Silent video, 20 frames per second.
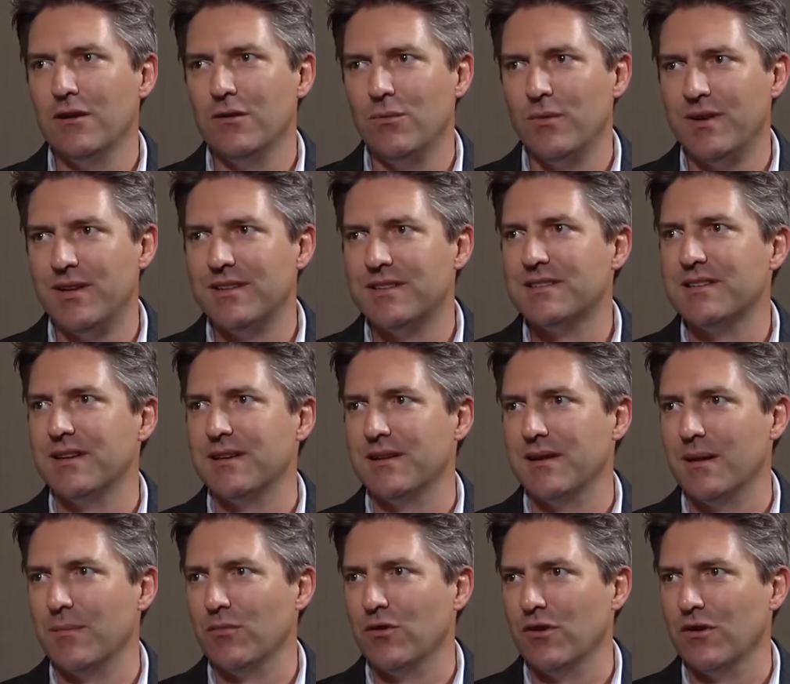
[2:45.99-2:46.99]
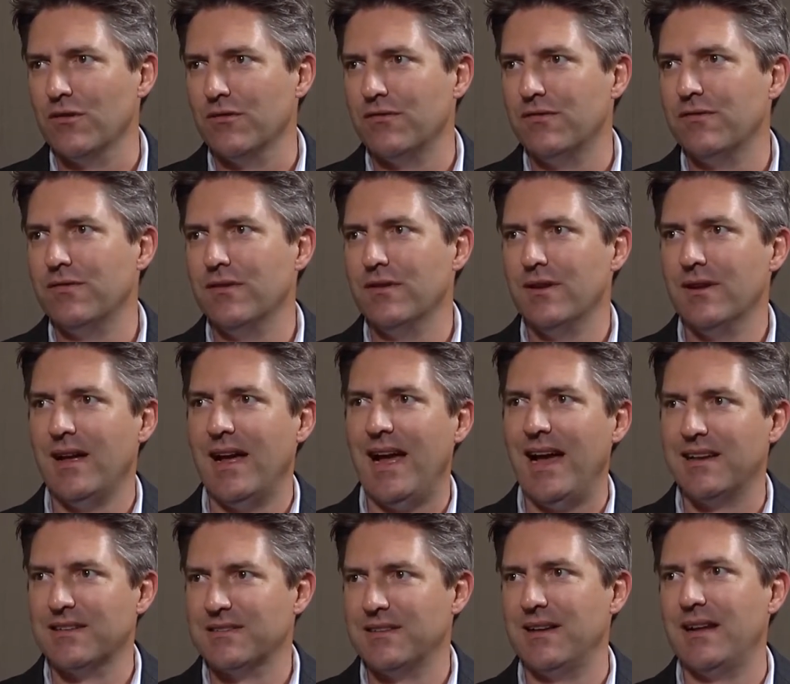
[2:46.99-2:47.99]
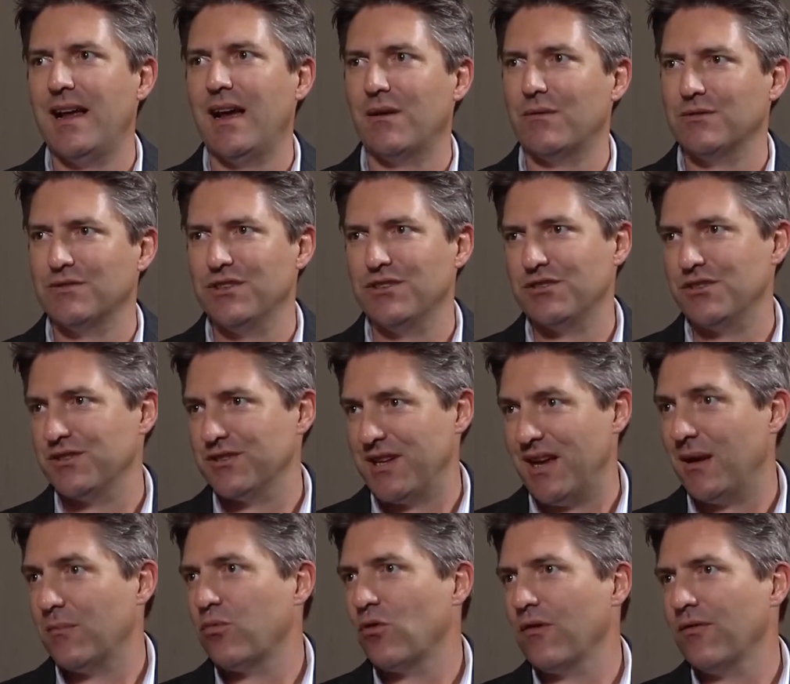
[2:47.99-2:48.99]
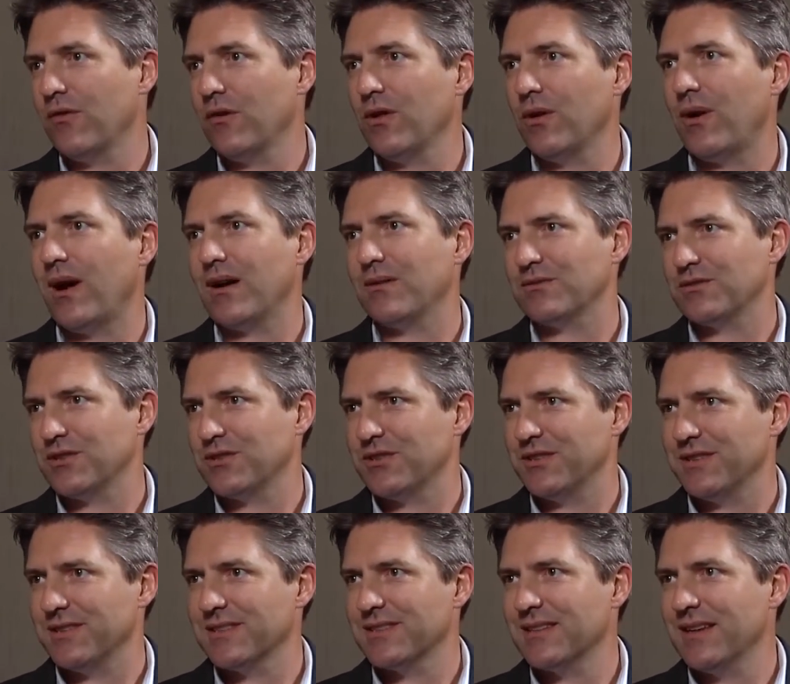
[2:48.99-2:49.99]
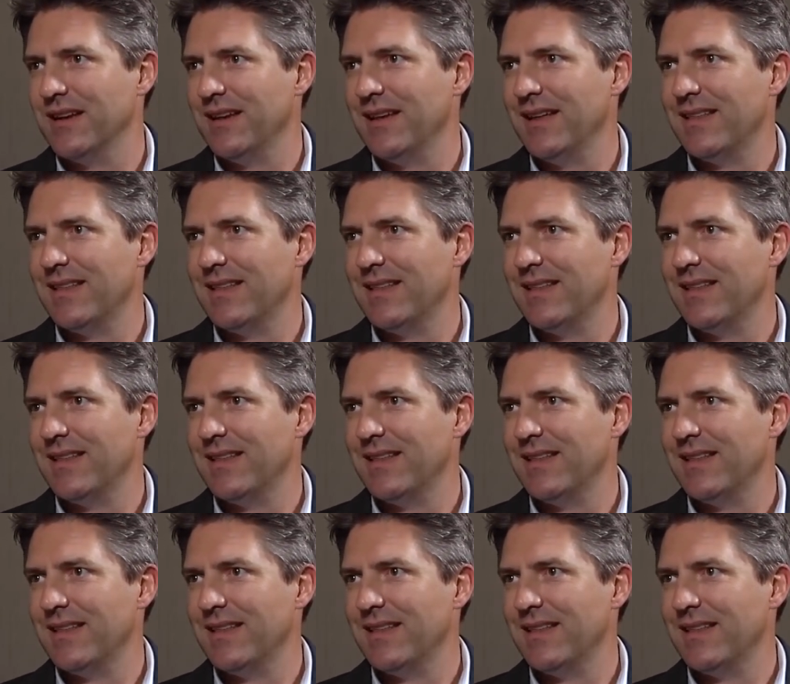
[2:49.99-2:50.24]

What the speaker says: We did see a number of asset acquisitions and portfolio acquisitions